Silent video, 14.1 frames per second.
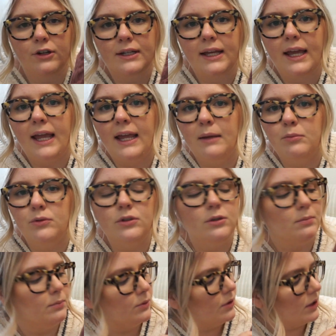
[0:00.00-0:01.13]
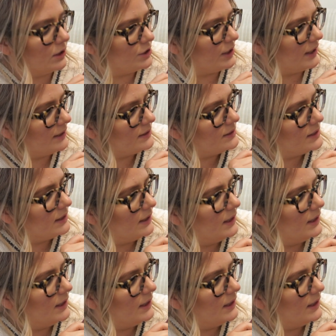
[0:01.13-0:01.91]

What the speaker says: cabled project